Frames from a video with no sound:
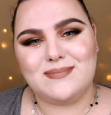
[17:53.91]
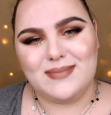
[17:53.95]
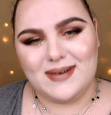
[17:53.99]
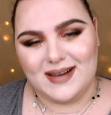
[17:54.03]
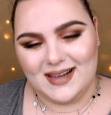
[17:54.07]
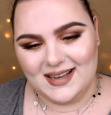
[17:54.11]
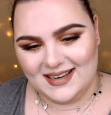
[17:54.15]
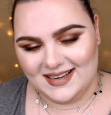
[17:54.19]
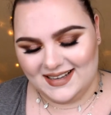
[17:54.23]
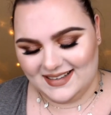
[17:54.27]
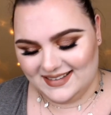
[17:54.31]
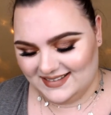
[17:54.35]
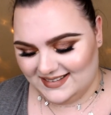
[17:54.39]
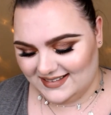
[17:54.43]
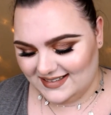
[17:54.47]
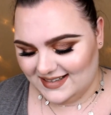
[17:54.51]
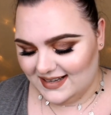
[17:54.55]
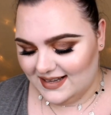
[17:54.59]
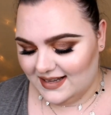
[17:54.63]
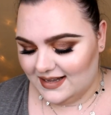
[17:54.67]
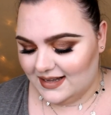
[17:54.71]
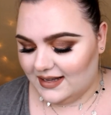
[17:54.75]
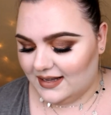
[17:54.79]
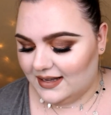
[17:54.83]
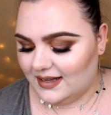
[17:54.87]
palette.
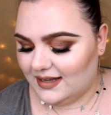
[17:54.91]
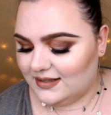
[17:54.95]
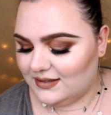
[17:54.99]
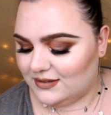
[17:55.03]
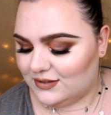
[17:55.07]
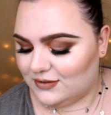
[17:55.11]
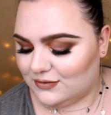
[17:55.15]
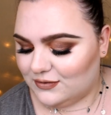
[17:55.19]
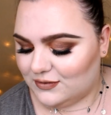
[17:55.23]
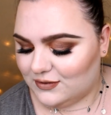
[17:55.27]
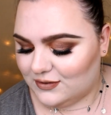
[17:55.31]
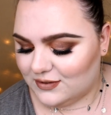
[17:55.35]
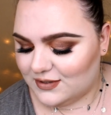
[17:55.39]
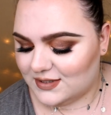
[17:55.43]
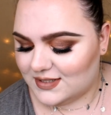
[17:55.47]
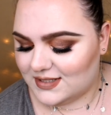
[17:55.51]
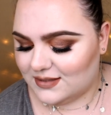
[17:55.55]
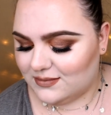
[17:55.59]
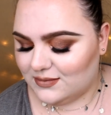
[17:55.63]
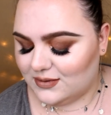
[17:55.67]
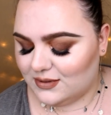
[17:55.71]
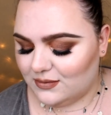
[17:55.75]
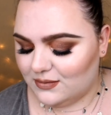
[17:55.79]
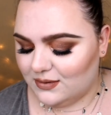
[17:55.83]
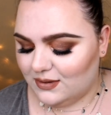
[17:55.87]
And of course
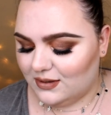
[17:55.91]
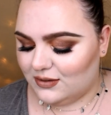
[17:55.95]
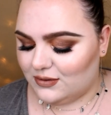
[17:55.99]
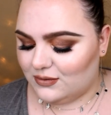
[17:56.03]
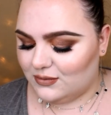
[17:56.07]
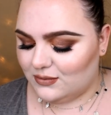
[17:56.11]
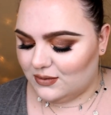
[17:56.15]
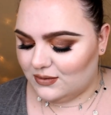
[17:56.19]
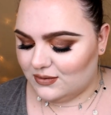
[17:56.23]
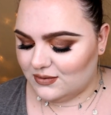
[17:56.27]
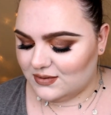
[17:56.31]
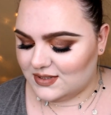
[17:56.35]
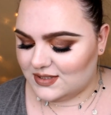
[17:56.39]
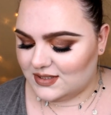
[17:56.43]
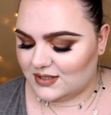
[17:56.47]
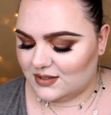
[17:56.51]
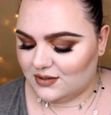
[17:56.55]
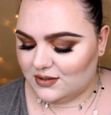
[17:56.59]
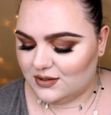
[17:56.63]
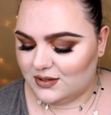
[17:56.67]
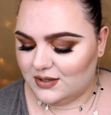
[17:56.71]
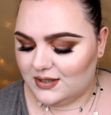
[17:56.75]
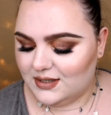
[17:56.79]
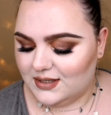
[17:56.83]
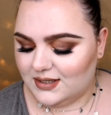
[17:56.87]
I'm going to
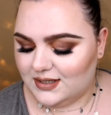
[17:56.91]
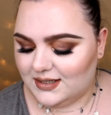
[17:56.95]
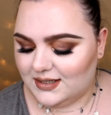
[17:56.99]
also